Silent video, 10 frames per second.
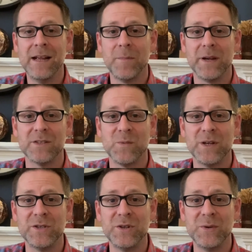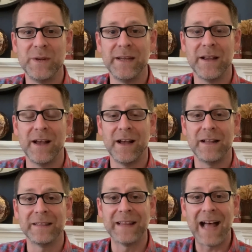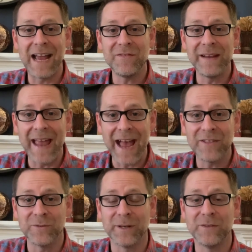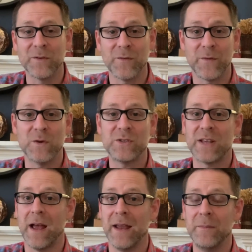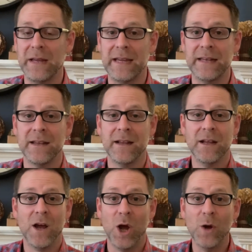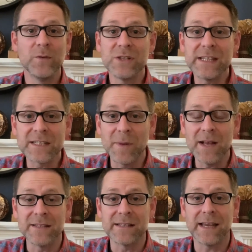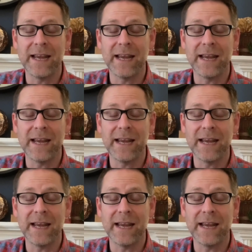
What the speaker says: because we're doing a live gathering for the first time in over 6 months.